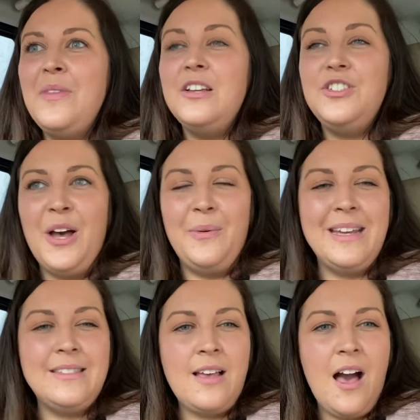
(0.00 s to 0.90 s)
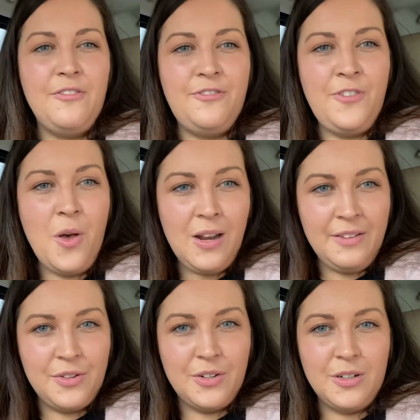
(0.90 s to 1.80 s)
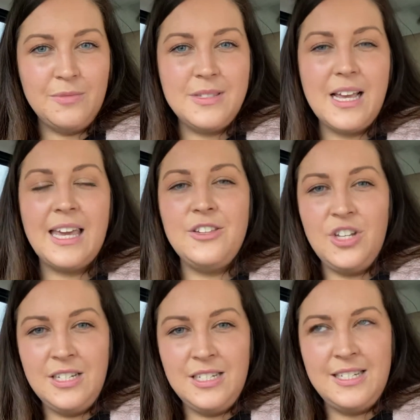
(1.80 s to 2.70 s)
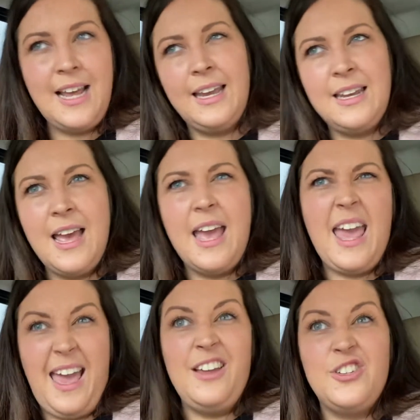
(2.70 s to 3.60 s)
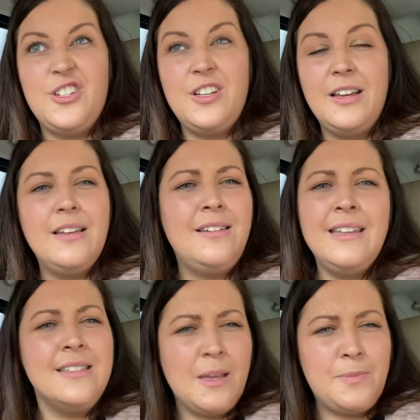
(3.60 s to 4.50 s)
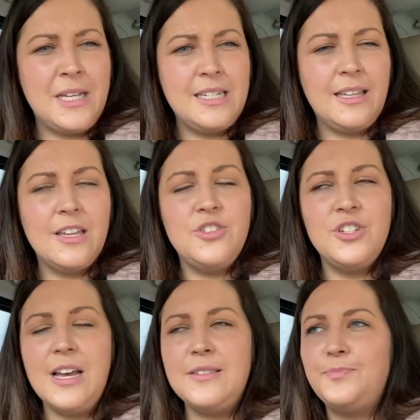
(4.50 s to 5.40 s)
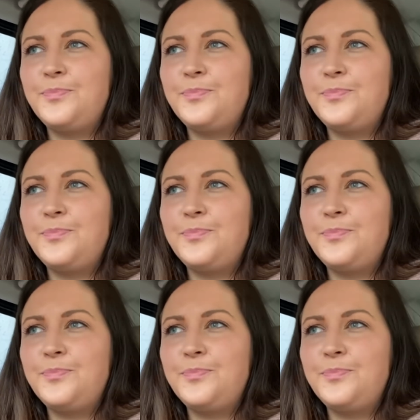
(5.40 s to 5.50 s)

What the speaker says: So it's got 4 living rooms, a kitchen diner-ish. Needs updating, the kitchen does.